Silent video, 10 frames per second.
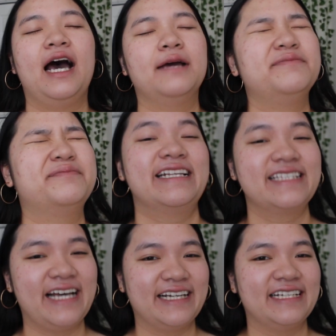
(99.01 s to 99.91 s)
I'm
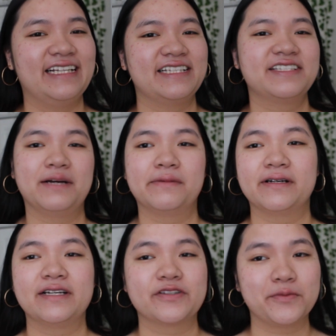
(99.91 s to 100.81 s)
excited that
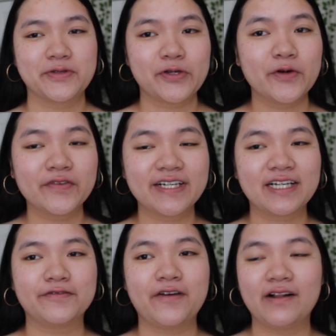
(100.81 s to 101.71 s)
summer is almost over
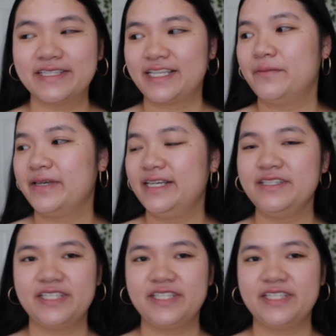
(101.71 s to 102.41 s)
and fall is coming in.